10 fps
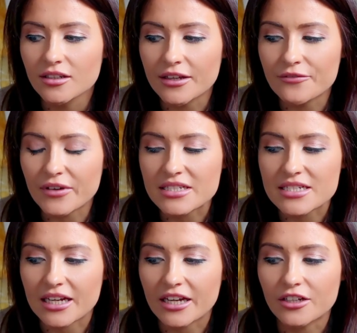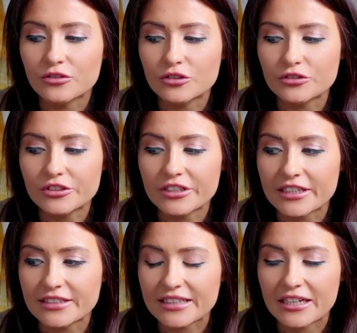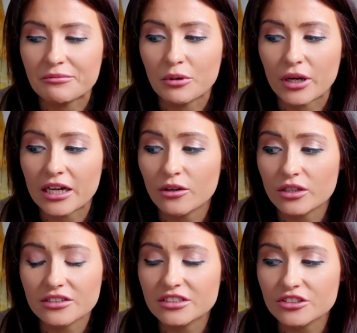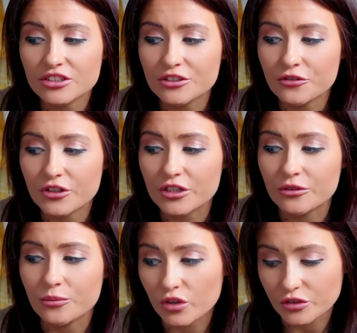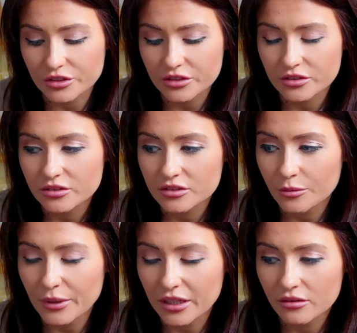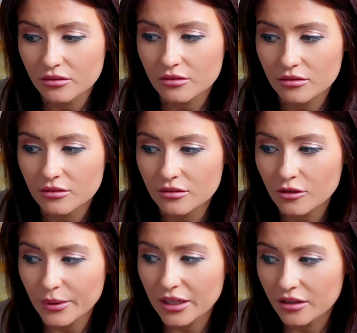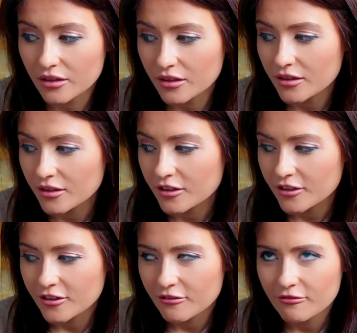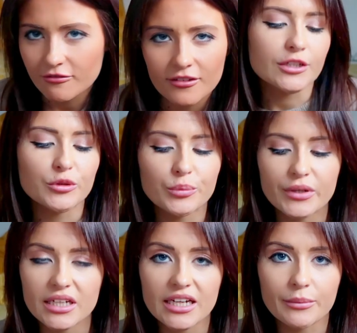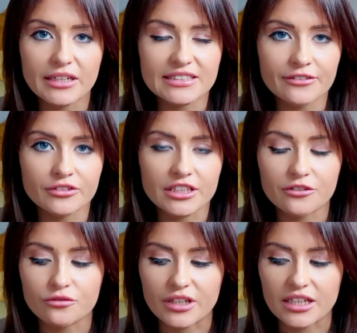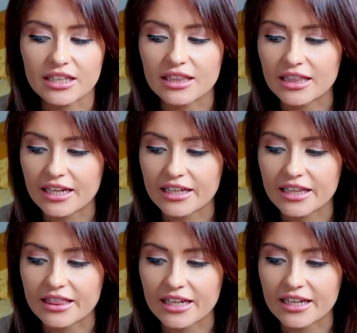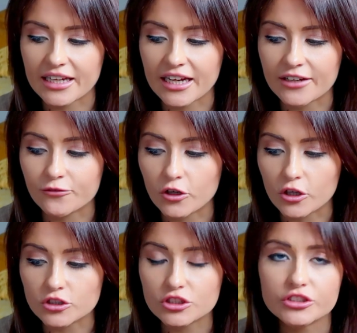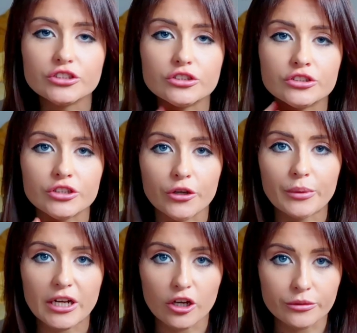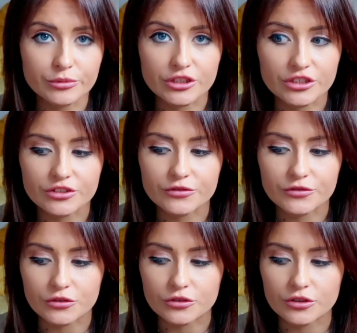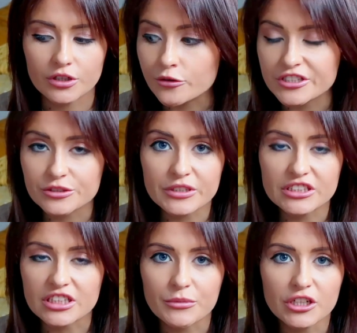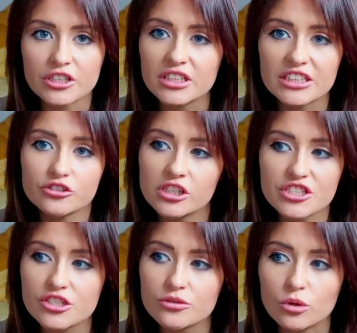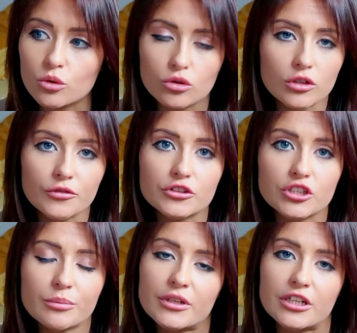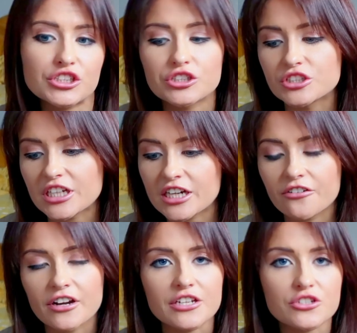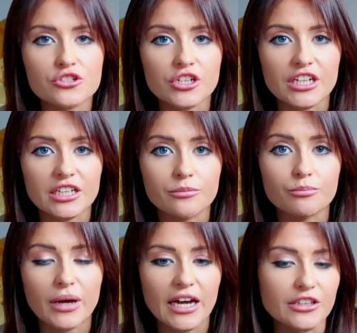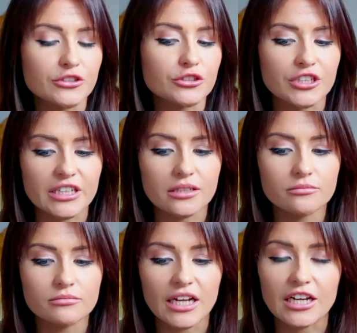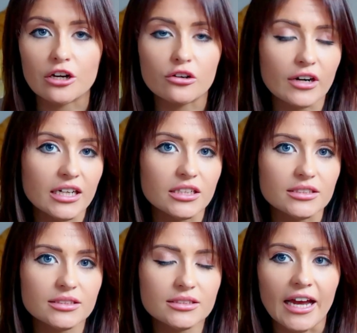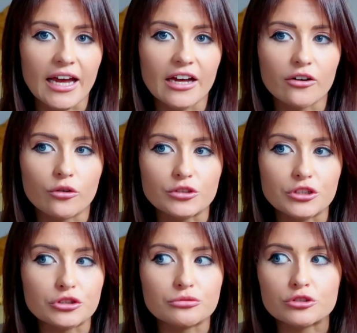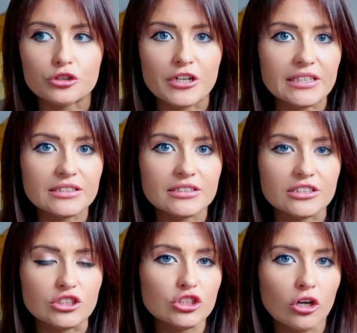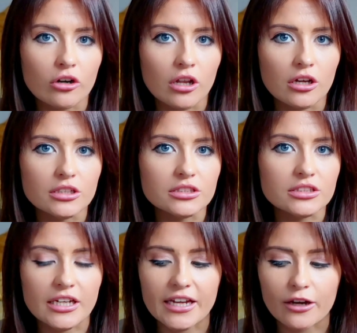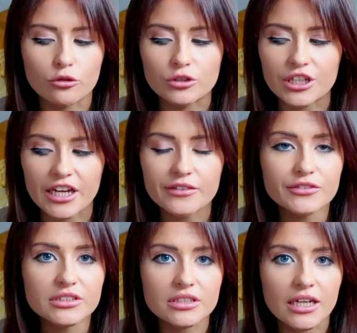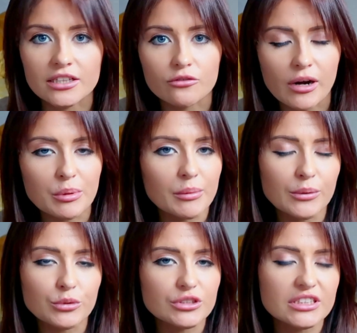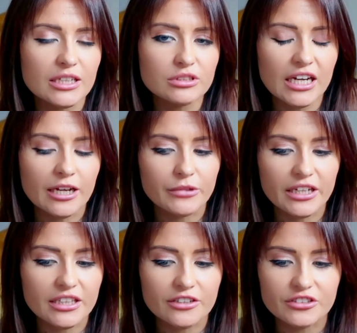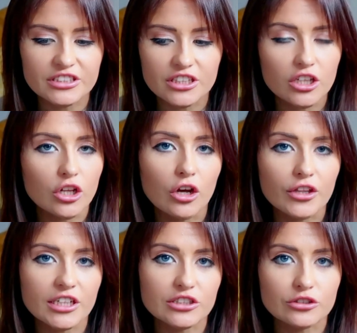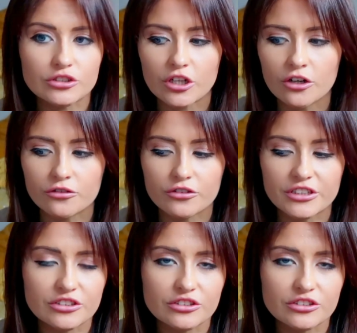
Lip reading: investigate of all the things that I've put out. There is nothing for you. Rudes, come here, come here. So with B&M, I definitely feel like they have got so many options for Christmas. I mean, you could literally do all of your shopping. You could decorate your tree, buy the tree, get your crackers, get all your treats and chocolates, and get all your gifts and the wrapping paper at the same time. Like, there isn't a lot that it doesn't offer. It